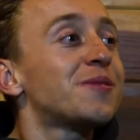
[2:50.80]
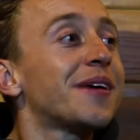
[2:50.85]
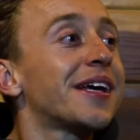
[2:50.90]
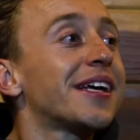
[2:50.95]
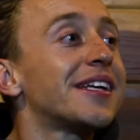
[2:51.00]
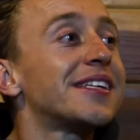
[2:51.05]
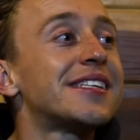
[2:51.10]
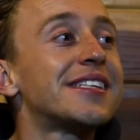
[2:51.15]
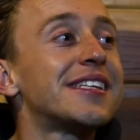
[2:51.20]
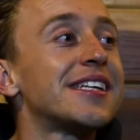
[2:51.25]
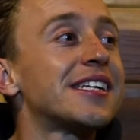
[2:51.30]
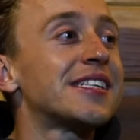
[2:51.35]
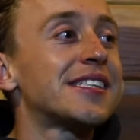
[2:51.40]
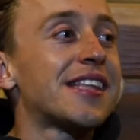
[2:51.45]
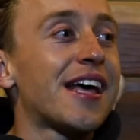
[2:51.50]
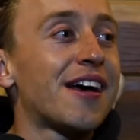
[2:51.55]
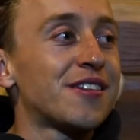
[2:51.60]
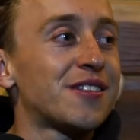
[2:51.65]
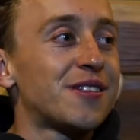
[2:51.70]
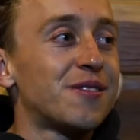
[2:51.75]
making
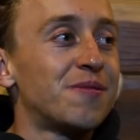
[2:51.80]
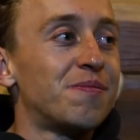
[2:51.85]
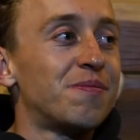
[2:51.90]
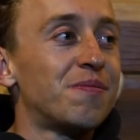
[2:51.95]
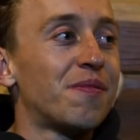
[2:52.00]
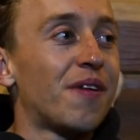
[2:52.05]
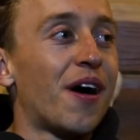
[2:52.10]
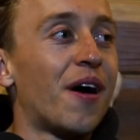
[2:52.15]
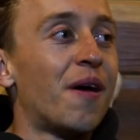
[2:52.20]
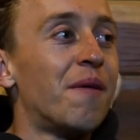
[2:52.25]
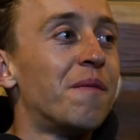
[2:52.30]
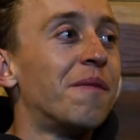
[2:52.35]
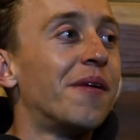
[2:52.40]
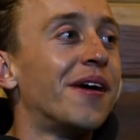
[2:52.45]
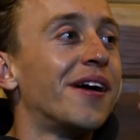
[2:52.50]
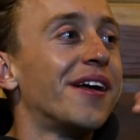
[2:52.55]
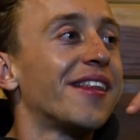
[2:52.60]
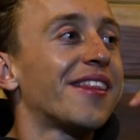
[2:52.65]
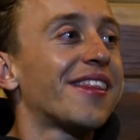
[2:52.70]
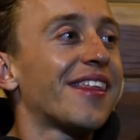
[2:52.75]
$6,000 a
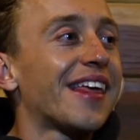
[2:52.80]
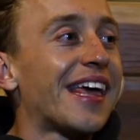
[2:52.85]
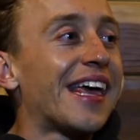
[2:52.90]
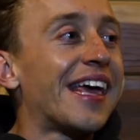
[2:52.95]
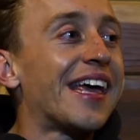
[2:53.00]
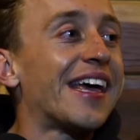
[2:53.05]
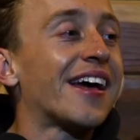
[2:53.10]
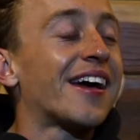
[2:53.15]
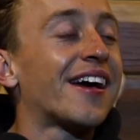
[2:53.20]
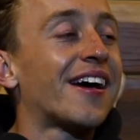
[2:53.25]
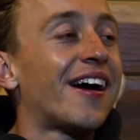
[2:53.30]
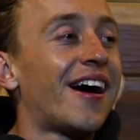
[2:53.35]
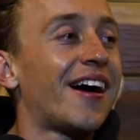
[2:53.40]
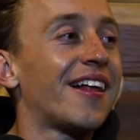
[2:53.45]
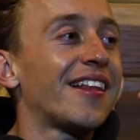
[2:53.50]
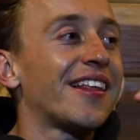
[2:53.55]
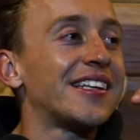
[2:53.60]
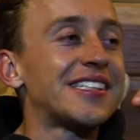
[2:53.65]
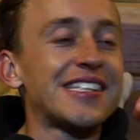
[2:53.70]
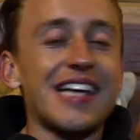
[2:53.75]
month in
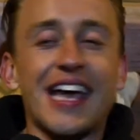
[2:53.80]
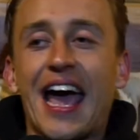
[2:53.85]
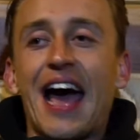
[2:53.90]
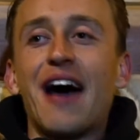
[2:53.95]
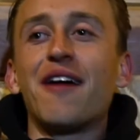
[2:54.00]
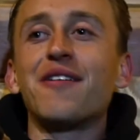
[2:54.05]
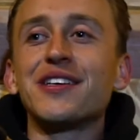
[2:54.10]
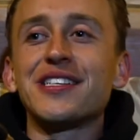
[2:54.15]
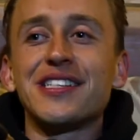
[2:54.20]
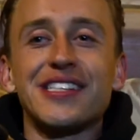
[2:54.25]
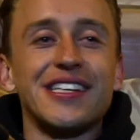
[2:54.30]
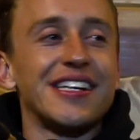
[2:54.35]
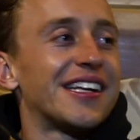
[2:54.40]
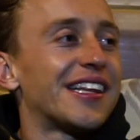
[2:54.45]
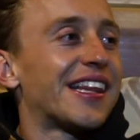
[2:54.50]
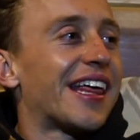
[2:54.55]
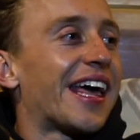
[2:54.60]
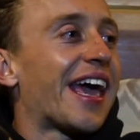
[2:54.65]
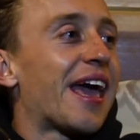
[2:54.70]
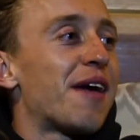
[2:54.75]
college. Like I was literally
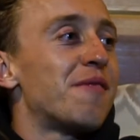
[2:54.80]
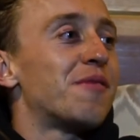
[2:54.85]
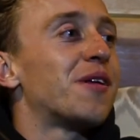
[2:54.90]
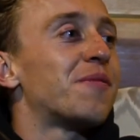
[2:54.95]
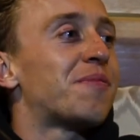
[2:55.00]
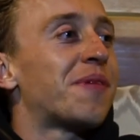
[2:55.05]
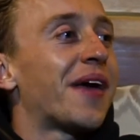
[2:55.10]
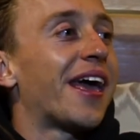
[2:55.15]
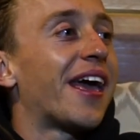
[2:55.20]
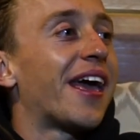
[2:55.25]
like able to pay.